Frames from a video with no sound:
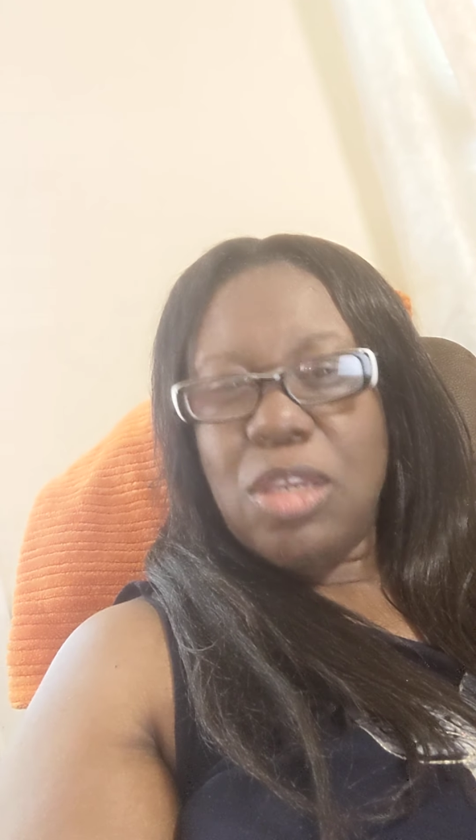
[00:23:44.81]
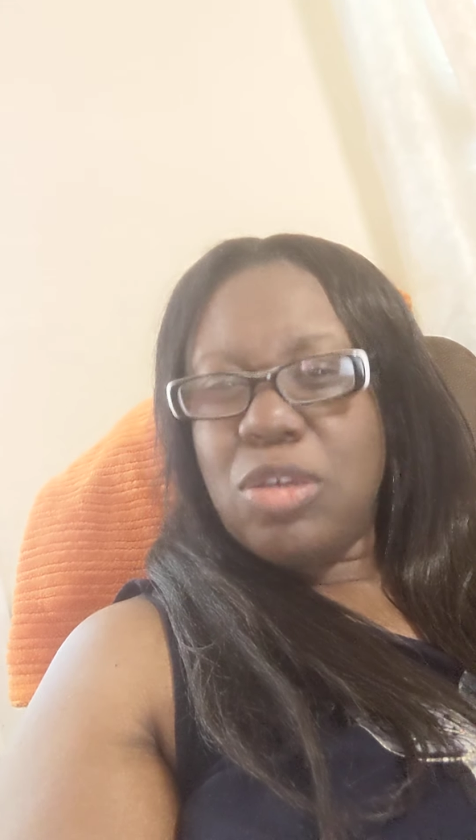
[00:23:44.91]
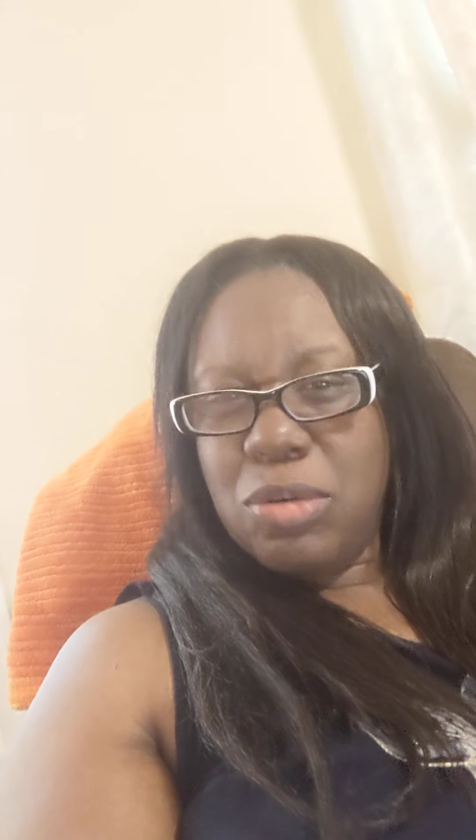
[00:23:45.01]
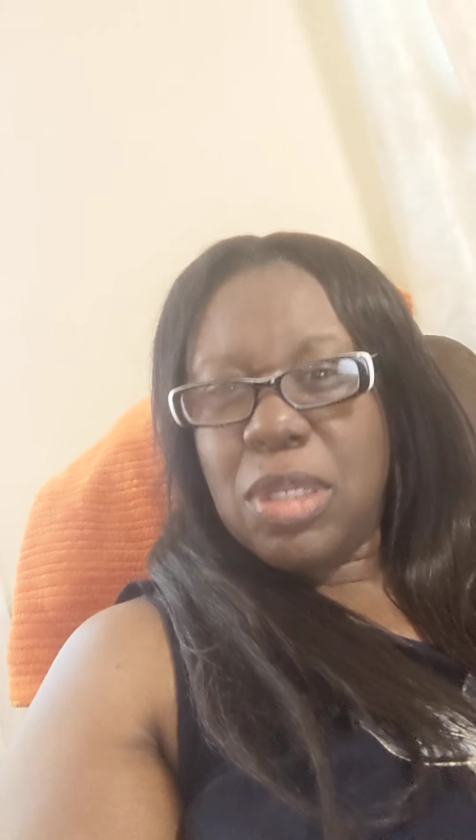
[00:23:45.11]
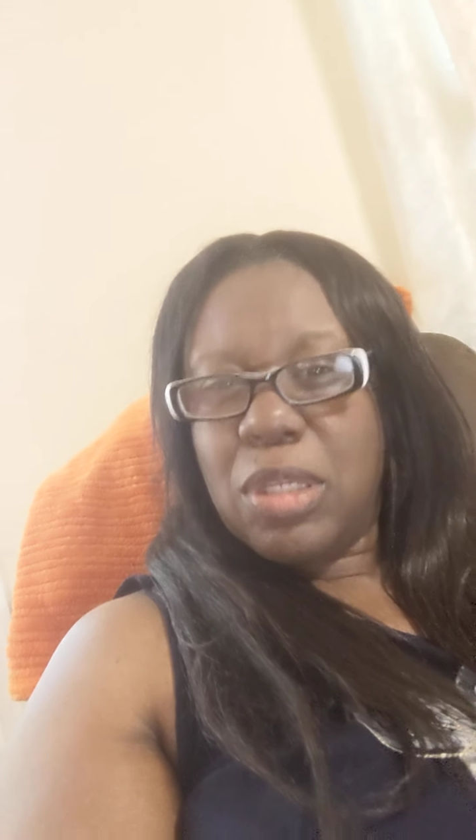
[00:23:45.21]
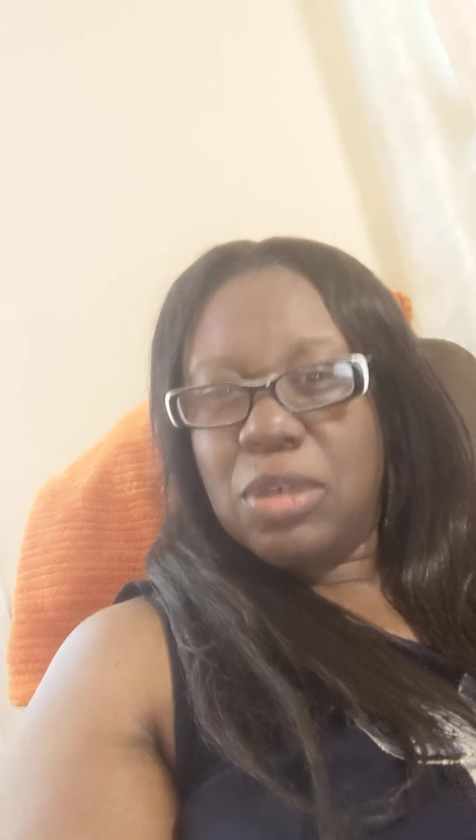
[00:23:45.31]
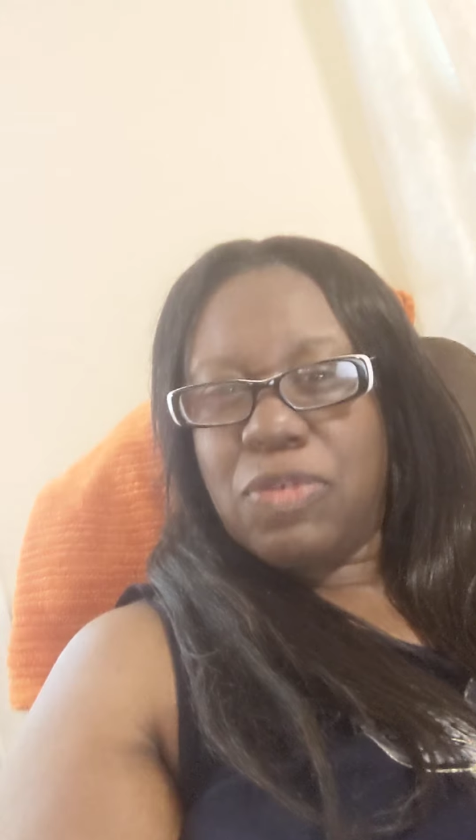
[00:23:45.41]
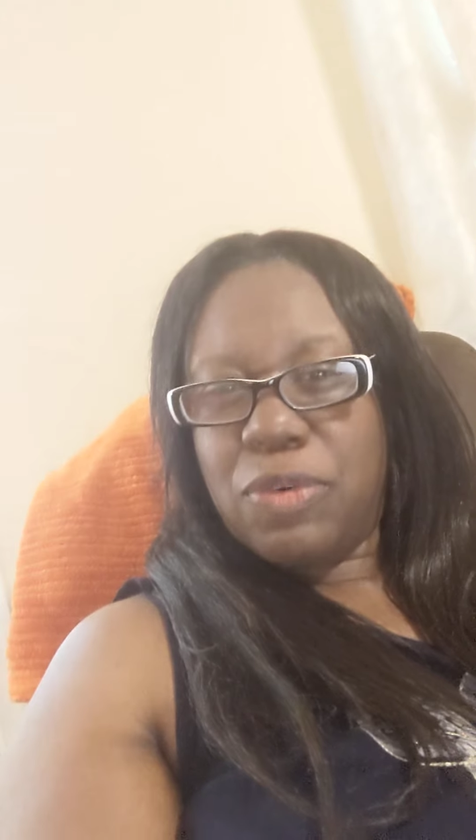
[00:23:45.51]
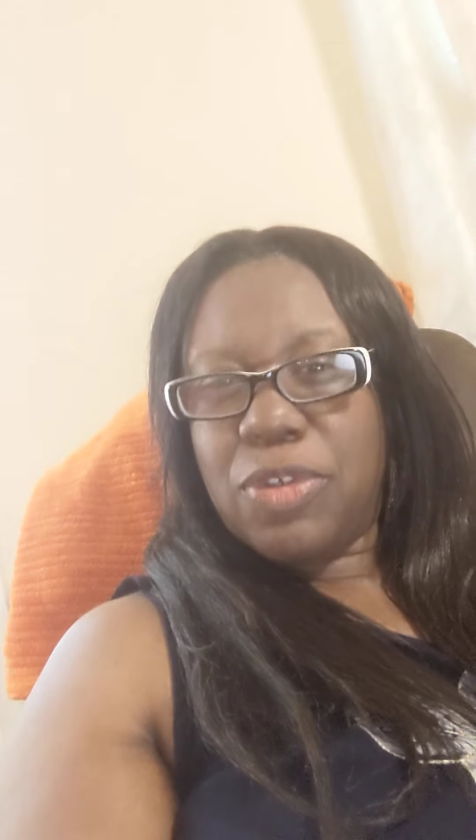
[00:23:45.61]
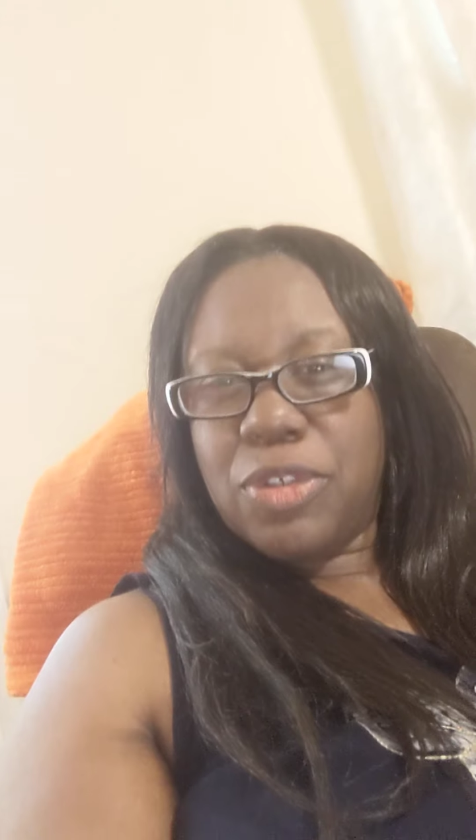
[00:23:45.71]
you can
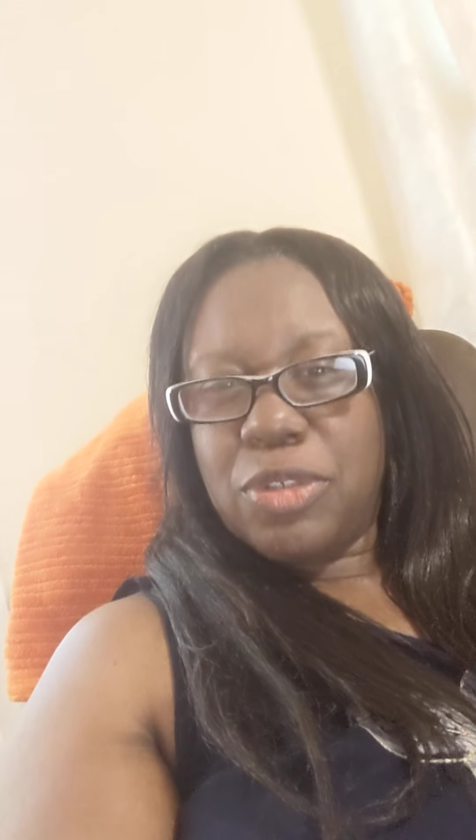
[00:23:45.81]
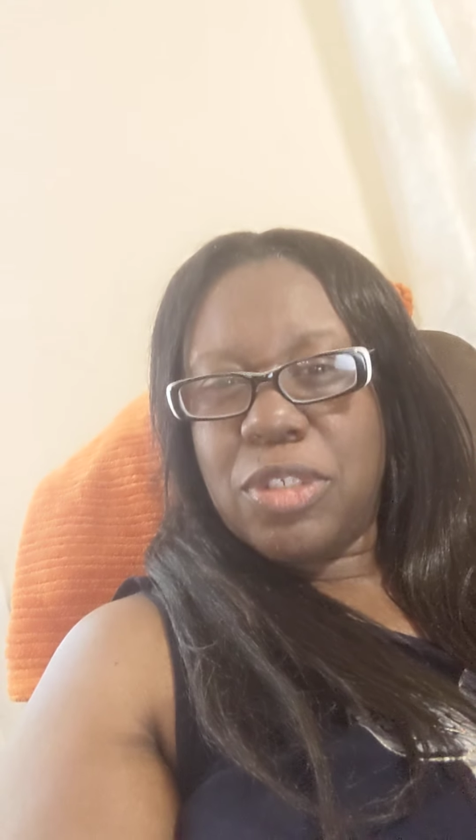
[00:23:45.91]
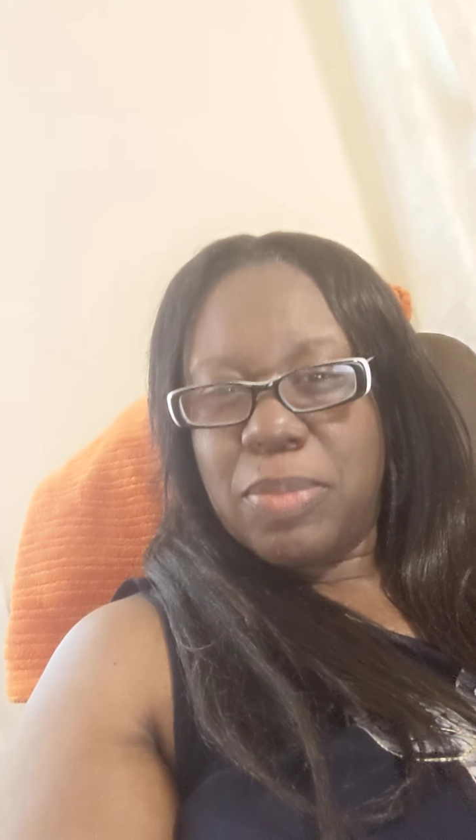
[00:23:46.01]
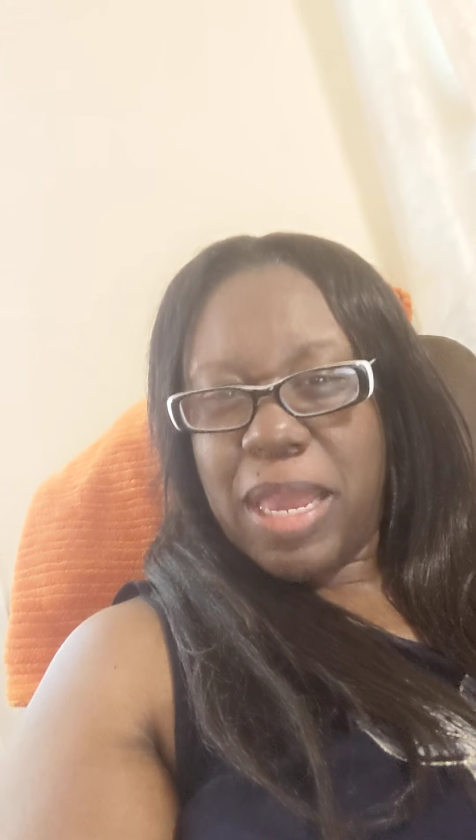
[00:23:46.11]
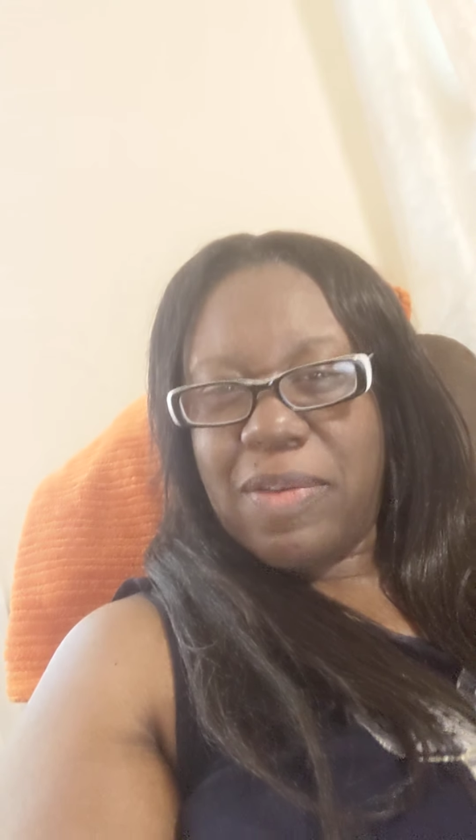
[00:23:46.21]
look forward to using the